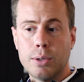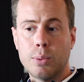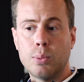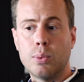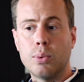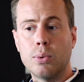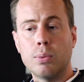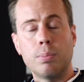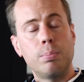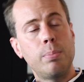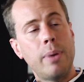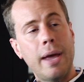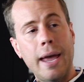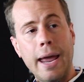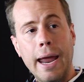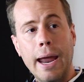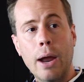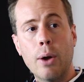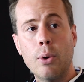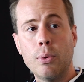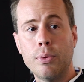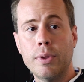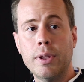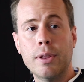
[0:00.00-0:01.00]
will pay
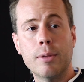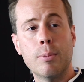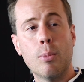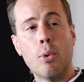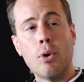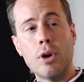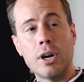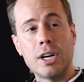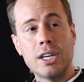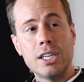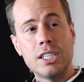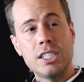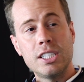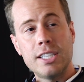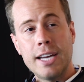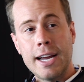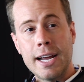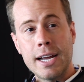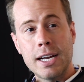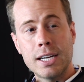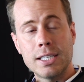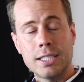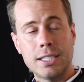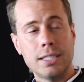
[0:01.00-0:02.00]
only the mortgage
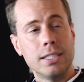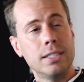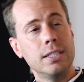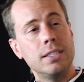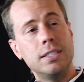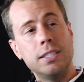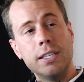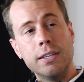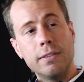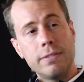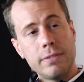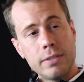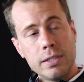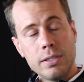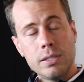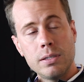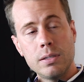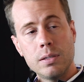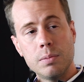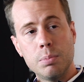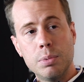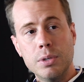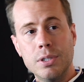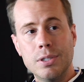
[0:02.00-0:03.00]
tax on the
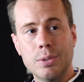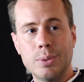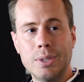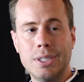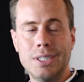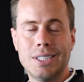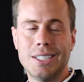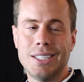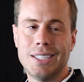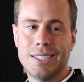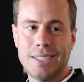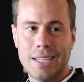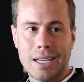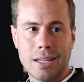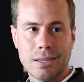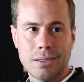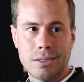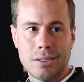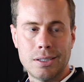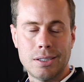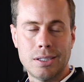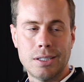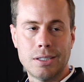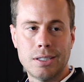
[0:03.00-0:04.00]
difference between the
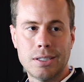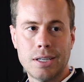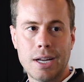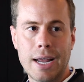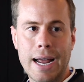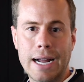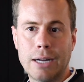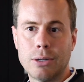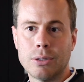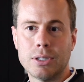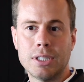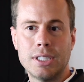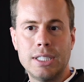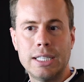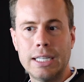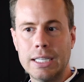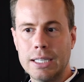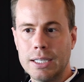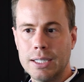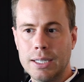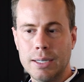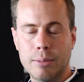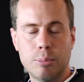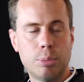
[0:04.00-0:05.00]
seller's
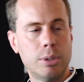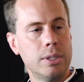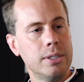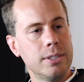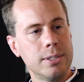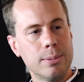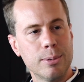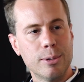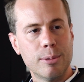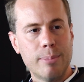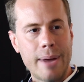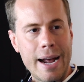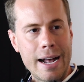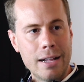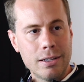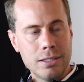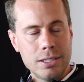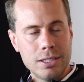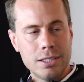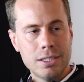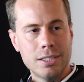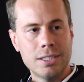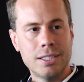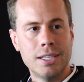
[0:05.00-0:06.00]
outstanding principal
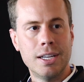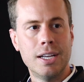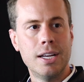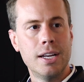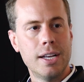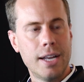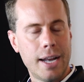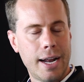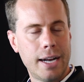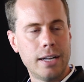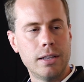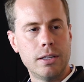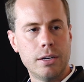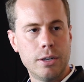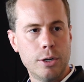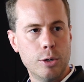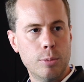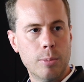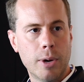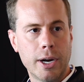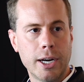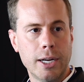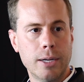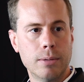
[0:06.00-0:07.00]
balance and the new
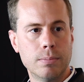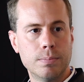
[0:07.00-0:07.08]
money.